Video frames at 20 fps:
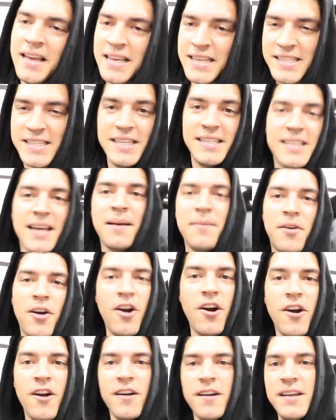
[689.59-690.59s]
C-Time
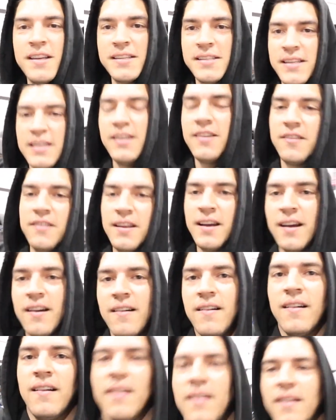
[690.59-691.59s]
car is here
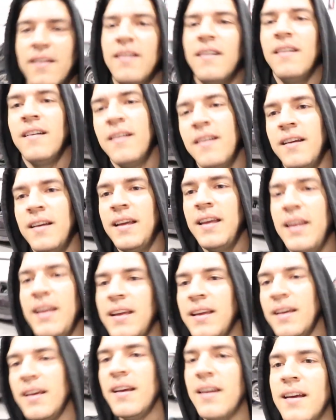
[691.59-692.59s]
now.
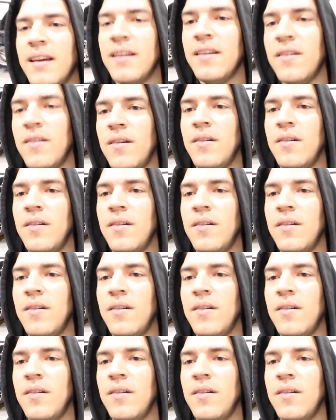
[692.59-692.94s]
And